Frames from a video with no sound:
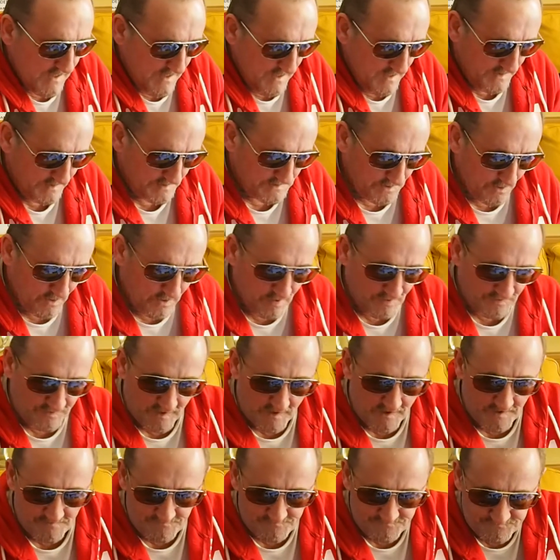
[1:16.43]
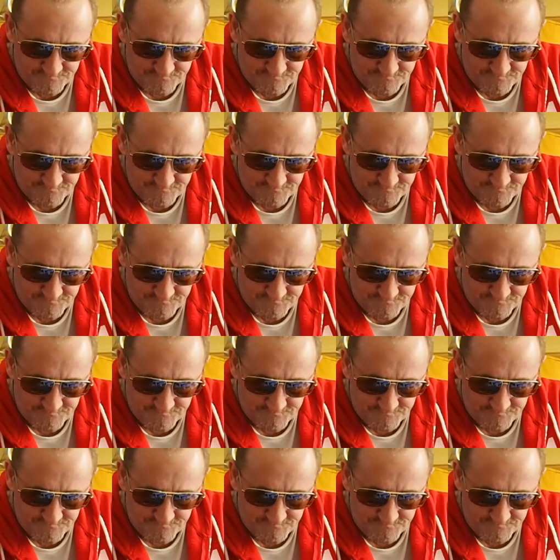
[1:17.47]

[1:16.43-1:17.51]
It's all that.